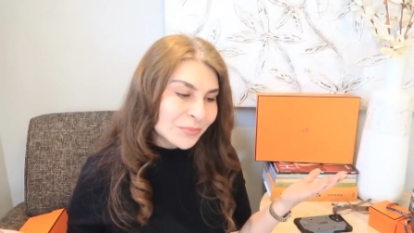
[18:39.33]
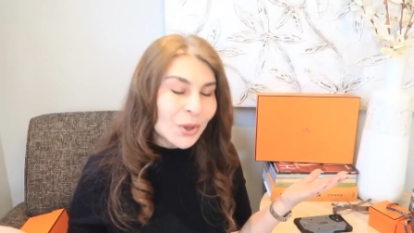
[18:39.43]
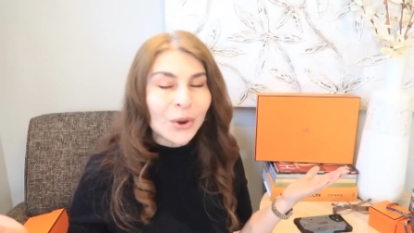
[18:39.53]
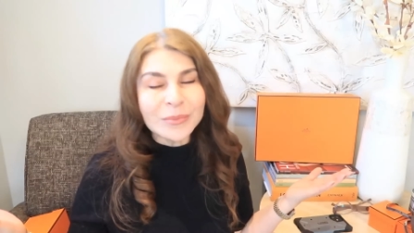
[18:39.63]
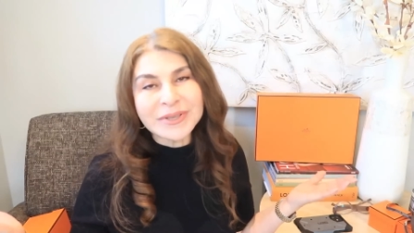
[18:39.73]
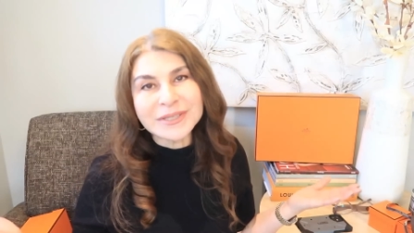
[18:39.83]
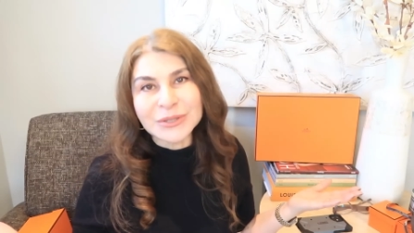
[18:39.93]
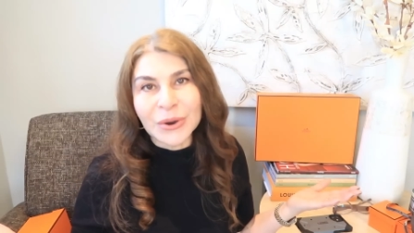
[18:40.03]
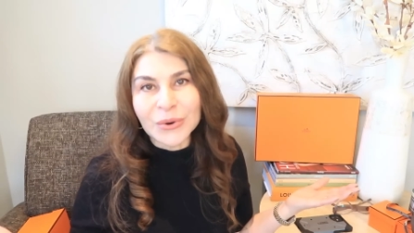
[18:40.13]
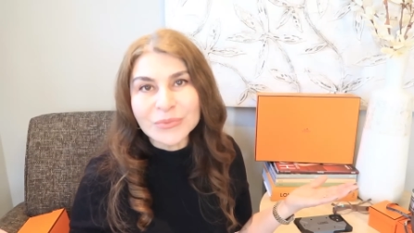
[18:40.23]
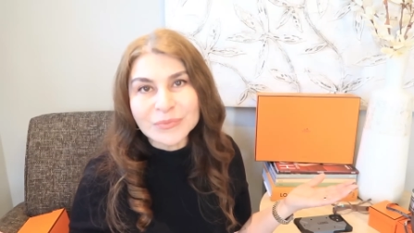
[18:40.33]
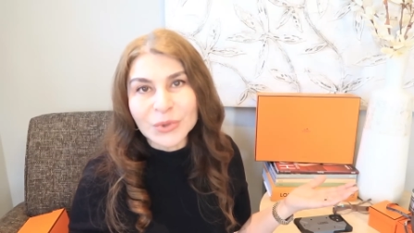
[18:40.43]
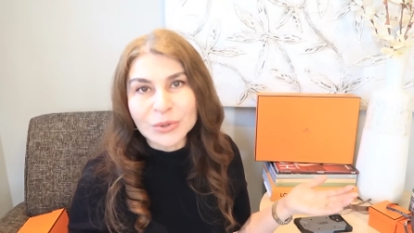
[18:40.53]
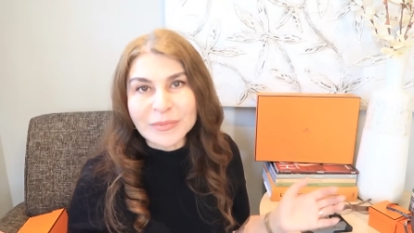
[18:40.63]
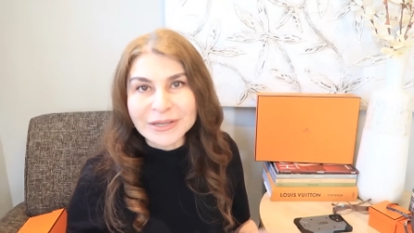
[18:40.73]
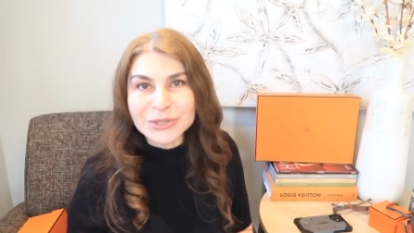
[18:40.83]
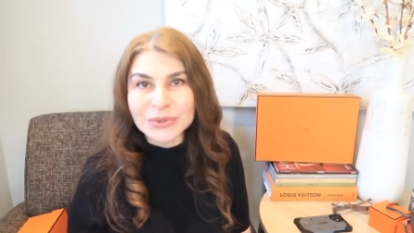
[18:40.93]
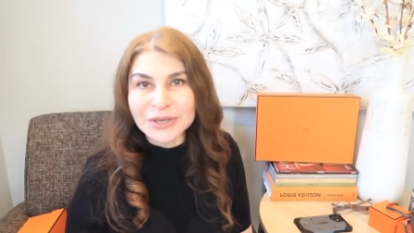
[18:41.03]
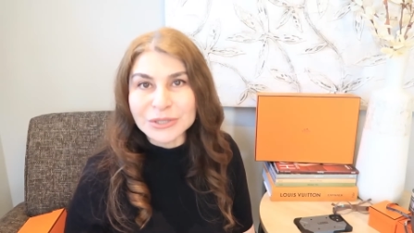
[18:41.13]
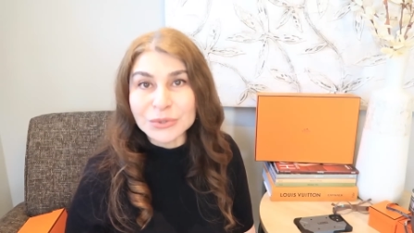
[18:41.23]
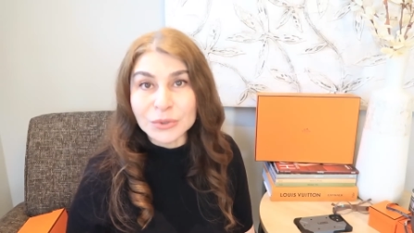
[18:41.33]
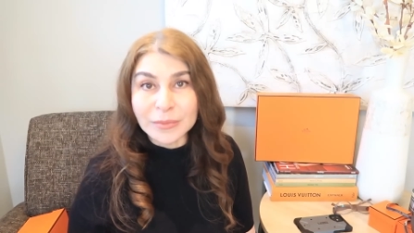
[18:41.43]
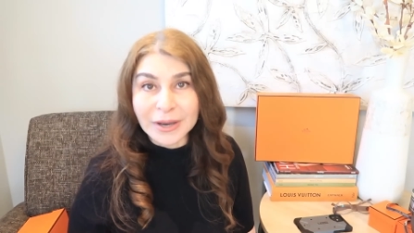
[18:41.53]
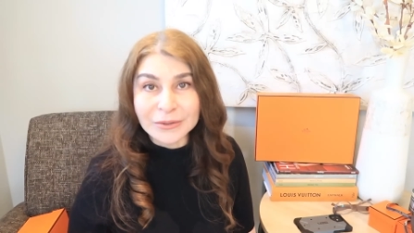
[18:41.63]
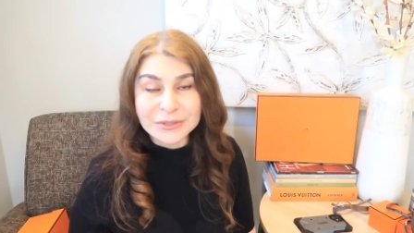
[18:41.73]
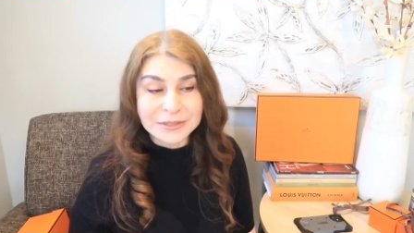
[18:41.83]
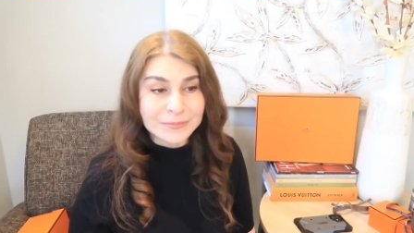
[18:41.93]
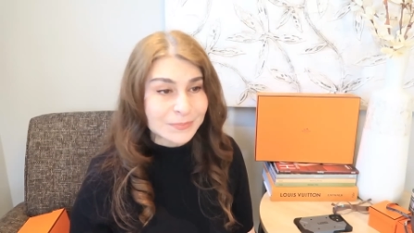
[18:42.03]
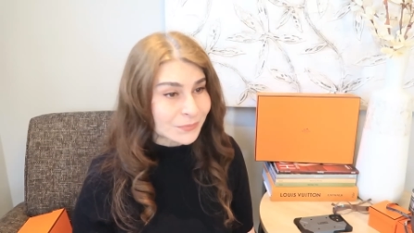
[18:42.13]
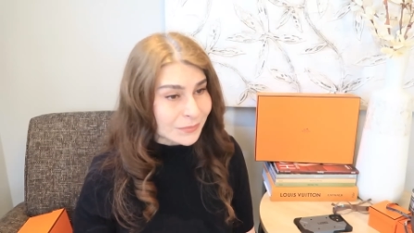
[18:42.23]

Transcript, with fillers: no means no, not much you can do about it.